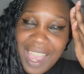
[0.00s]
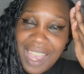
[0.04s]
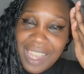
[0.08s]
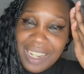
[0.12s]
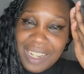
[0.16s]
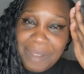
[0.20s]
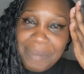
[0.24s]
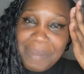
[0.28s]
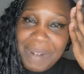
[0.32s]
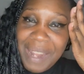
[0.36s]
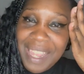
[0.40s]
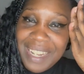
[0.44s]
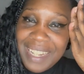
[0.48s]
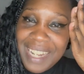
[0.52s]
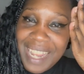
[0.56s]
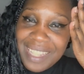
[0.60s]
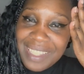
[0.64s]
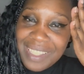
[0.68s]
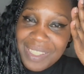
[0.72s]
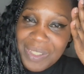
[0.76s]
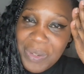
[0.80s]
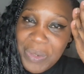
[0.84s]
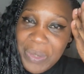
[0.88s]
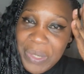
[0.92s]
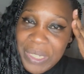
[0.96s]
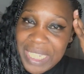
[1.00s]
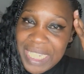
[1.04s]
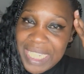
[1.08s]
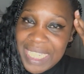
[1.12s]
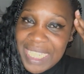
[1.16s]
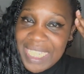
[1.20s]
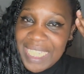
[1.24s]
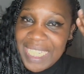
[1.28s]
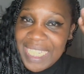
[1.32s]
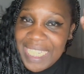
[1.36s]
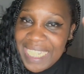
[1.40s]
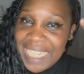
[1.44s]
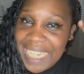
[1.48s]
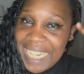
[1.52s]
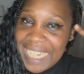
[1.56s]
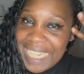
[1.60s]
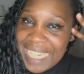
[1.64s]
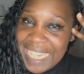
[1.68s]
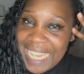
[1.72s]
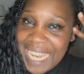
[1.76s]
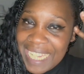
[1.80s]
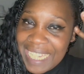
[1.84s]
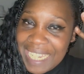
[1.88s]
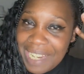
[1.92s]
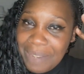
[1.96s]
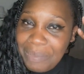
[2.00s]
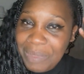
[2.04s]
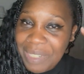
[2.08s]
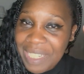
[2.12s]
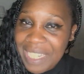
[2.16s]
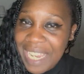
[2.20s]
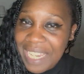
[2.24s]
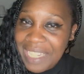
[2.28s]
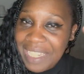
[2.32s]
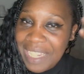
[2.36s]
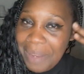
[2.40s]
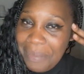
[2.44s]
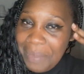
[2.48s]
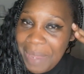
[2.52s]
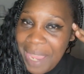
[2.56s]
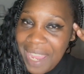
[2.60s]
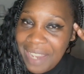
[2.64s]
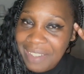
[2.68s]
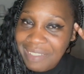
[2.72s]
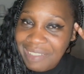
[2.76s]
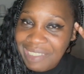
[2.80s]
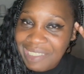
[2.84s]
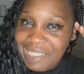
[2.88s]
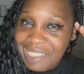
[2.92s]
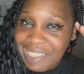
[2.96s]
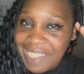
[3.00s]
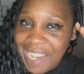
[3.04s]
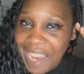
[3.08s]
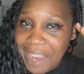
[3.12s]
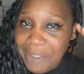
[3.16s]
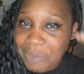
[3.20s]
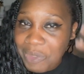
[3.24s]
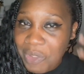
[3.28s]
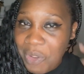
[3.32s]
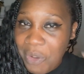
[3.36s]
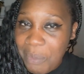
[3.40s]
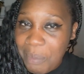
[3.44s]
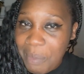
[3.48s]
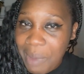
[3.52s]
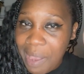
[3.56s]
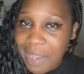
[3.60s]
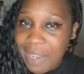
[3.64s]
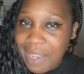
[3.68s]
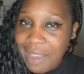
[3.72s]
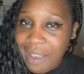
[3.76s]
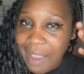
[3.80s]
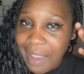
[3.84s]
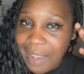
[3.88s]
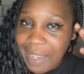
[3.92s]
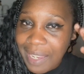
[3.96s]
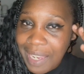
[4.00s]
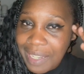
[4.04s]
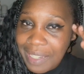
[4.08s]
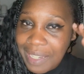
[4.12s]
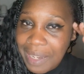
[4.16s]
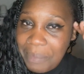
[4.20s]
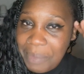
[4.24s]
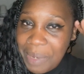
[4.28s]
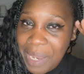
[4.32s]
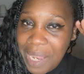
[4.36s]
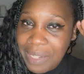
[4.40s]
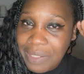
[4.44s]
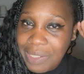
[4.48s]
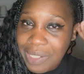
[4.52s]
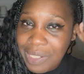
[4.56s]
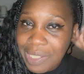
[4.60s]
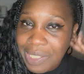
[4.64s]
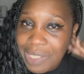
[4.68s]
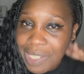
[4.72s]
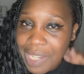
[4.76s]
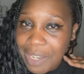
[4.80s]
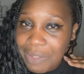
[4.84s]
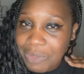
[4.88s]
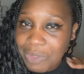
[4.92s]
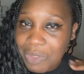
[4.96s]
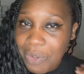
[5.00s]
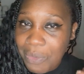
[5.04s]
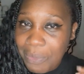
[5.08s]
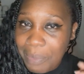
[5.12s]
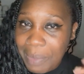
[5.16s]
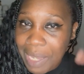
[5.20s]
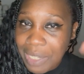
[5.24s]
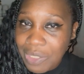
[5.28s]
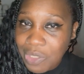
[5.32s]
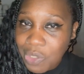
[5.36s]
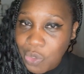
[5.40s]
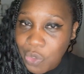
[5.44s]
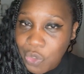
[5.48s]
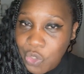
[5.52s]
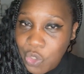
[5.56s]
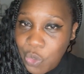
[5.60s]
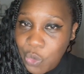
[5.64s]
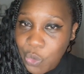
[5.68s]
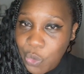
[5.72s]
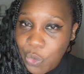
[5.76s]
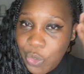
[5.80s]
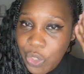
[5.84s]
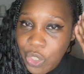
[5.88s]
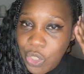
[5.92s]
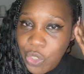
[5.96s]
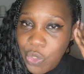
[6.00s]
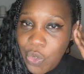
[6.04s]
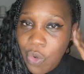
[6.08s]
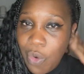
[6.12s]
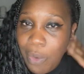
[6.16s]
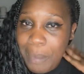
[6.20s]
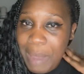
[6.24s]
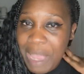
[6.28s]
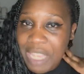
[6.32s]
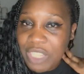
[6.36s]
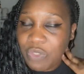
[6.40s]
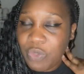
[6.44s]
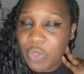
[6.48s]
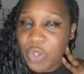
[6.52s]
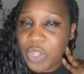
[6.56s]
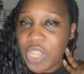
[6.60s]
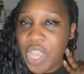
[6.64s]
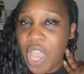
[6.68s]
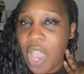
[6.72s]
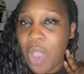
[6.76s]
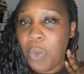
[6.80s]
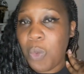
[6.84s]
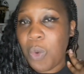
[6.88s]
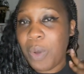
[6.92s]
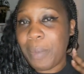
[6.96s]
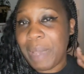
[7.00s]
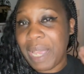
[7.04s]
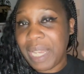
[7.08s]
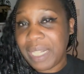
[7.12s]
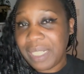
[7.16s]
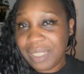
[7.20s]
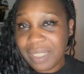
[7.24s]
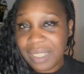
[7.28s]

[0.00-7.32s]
And I'm like, that's good. Get them edges shaped up, my guy. Get them edges shaped up. Make sure you're looking your best for your woman.